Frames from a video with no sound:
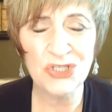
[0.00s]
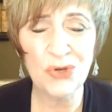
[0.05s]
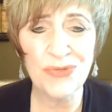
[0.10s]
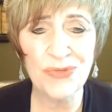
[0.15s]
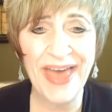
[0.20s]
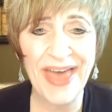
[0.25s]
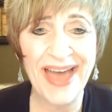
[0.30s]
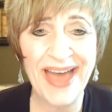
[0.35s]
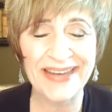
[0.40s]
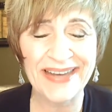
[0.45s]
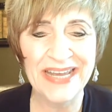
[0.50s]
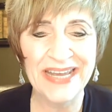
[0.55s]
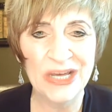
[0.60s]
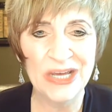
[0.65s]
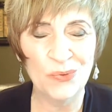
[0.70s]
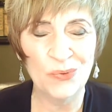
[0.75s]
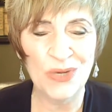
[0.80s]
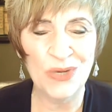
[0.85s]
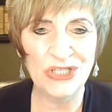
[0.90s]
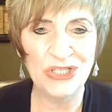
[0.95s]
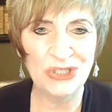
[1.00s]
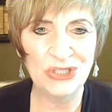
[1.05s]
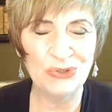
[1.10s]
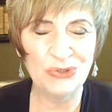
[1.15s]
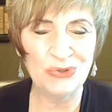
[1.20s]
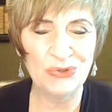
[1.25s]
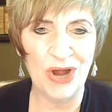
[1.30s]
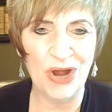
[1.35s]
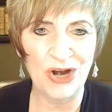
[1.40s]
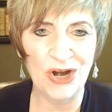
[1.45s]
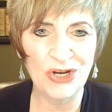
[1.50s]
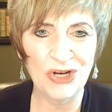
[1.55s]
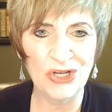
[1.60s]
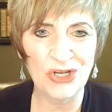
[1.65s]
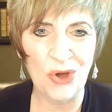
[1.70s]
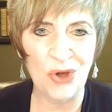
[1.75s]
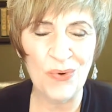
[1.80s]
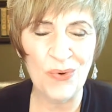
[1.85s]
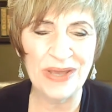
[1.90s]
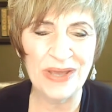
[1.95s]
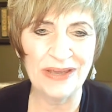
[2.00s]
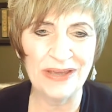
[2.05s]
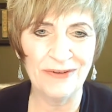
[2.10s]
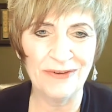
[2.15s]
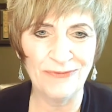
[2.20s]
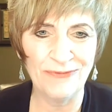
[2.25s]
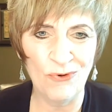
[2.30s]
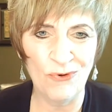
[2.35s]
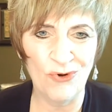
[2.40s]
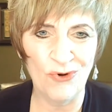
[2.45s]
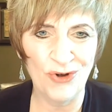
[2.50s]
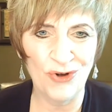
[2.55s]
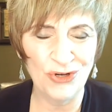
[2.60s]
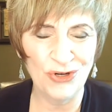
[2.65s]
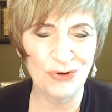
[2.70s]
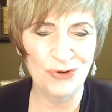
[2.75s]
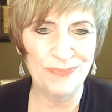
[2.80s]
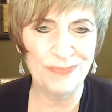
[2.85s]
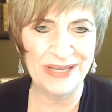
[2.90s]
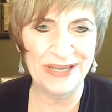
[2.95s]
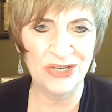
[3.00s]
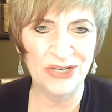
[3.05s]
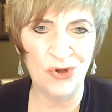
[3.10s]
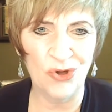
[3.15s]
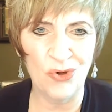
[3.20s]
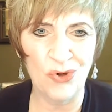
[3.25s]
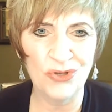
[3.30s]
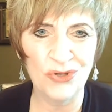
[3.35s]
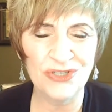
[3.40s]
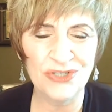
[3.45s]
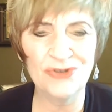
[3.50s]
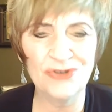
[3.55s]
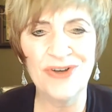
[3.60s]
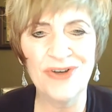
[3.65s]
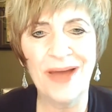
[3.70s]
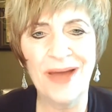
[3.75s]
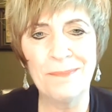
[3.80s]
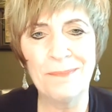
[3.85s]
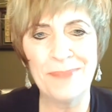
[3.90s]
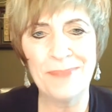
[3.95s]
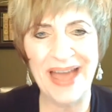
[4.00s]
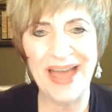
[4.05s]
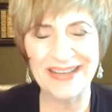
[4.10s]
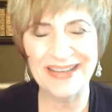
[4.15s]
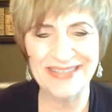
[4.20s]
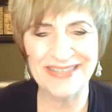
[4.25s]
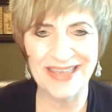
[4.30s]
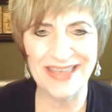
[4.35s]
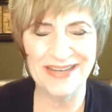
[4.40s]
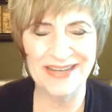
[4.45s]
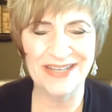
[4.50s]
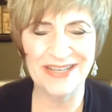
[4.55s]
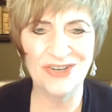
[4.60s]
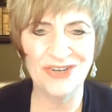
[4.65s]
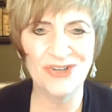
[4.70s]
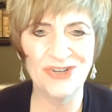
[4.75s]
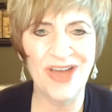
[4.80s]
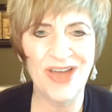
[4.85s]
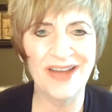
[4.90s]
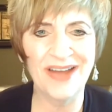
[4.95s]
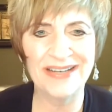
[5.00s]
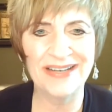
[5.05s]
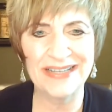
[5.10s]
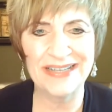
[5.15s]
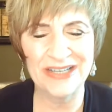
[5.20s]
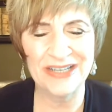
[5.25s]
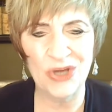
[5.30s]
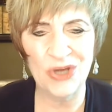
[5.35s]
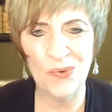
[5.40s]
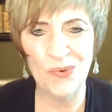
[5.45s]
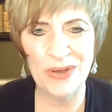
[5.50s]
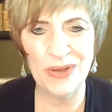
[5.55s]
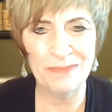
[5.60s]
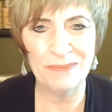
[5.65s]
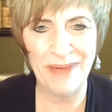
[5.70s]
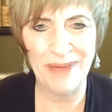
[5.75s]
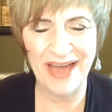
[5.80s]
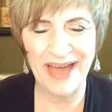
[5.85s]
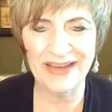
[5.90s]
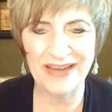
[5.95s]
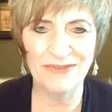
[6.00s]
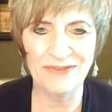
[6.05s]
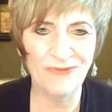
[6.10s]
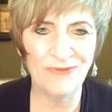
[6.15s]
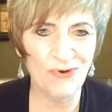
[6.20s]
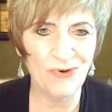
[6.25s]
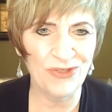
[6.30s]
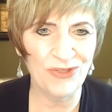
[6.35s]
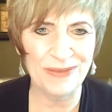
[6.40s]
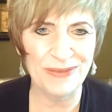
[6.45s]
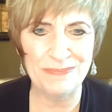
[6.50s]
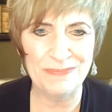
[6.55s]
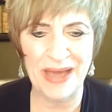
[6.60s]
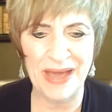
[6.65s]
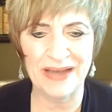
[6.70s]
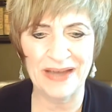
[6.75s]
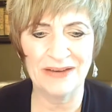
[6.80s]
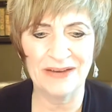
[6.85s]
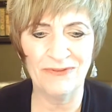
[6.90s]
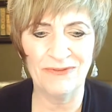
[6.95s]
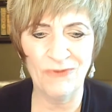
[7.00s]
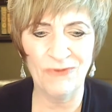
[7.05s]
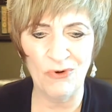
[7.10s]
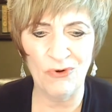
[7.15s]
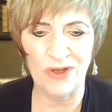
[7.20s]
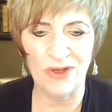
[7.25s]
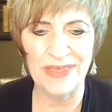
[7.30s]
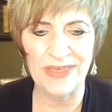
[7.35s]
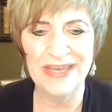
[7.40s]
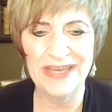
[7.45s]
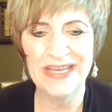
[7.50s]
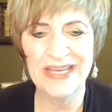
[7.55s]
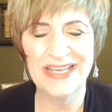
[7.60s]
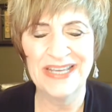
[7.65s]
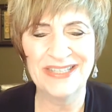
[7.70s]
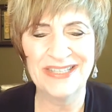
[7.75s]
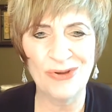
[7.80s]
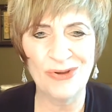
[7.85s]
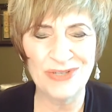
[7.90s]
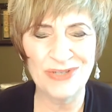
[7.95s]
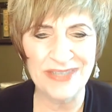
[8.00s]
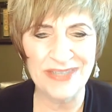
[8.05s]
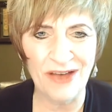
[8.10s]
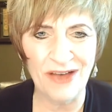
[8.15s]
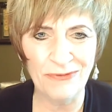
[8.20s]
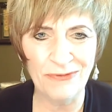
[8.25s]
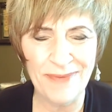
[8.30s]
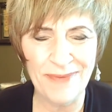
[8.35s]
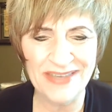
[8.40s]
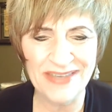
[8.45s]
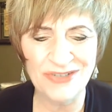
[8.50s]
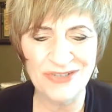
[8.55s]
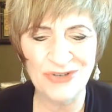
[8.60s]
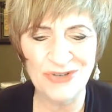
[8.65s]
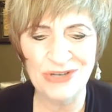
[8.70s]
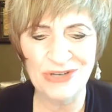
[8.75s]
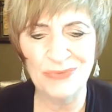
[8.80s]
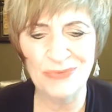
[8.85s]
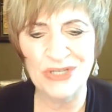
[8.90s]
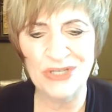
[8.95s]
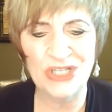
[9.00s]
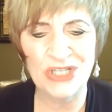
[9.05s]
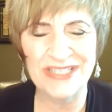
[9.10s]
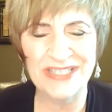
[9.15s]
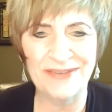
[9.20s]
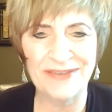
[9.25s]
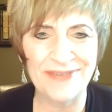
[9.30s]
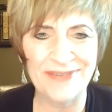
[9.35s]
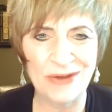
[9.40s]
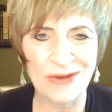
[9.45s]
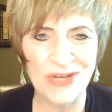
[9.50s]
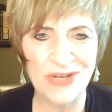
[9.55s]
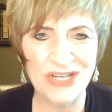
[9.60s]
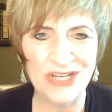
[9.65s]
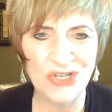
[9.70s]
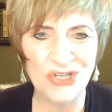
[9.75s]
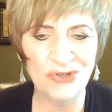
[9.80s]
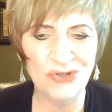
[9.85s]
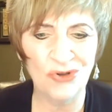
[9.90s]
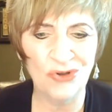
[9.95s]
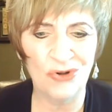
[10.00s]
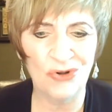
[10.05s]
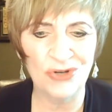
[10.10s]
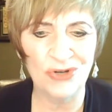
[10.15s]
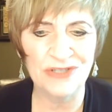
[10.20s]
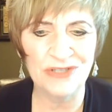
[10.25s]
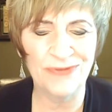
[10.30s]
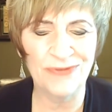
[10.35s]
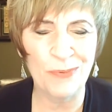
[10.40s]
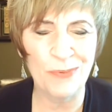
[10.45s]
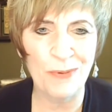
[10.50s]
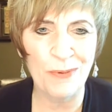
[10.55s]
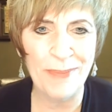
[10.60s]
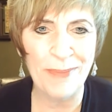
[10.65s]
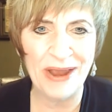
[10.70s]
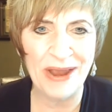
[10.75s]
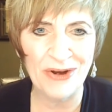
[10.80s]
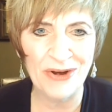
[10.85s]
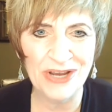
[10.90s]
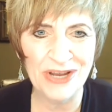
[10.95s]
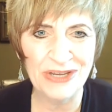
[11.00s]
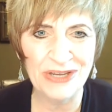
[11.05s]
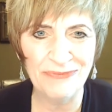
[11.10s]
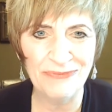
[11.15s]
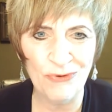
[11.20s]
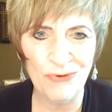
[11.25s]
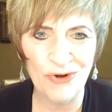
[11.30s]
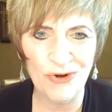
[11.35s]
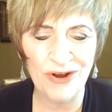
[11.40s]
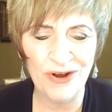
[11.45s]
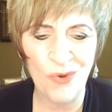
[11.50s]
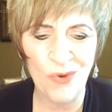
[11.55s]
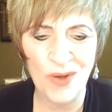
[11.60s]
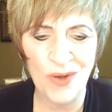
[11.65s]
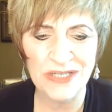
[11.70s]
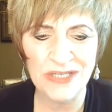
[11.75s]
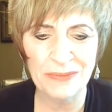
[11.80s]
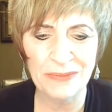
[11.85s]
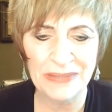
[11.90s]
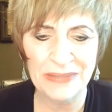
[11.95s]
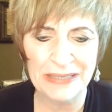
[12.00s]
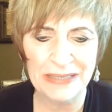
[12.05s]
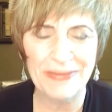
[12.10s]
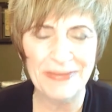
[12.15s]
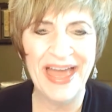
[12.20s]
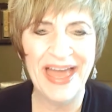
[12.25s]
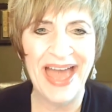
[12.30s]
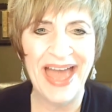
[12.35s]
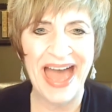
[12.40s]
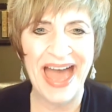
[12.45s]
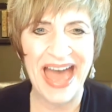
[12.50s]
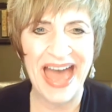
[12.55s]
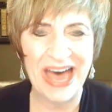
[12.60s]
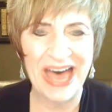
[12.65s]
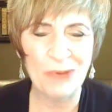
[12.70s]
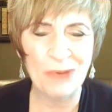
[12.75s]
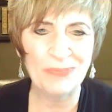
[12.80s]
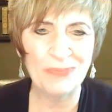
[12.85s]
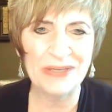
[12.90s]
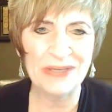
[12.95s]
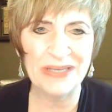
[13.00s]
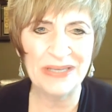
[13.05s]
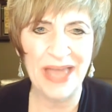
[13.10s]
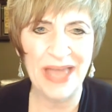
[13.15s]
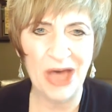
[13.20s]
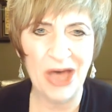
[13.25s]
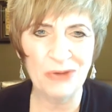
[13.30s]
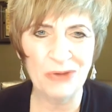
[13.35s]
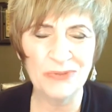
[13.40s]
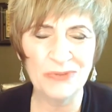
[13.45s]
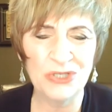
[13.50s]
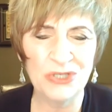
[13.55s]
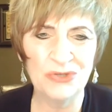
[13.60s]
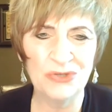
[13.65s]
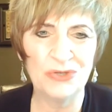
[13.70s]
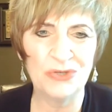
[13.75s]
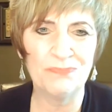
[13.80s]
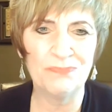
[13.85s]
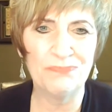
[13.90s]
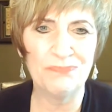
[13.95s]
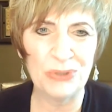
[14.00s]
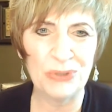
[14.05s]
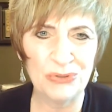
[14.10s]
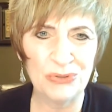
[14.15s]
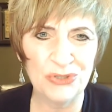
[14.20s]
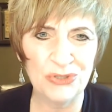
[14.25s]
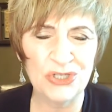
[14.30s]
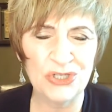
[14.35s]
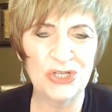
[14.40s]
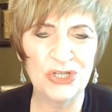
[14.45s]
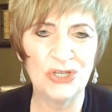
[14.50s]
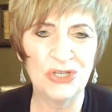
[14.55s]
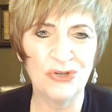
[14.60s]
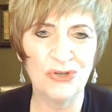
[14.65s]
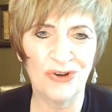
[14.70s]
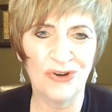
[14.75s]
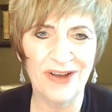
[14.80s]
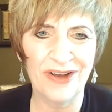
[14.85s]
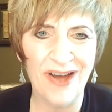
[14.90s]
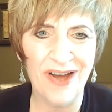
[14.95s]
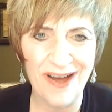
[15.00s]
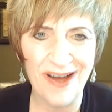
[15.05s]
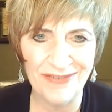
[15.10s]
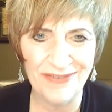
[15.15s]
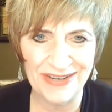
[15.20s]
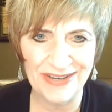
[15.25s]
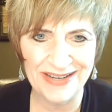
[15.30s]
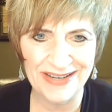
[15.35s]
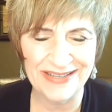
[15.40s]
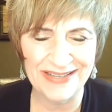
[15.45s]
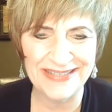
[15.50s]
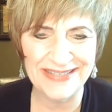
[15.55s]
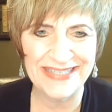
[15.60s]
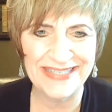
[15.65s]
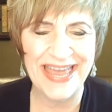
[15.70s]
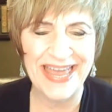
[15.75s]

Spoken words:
that when you are going for your big goals, you're not backsliding. You're not going back and forth and back and forth. So Self-Mastery to Riches, a foundational course for preparing for a quantum leap, helps you to boost your confidence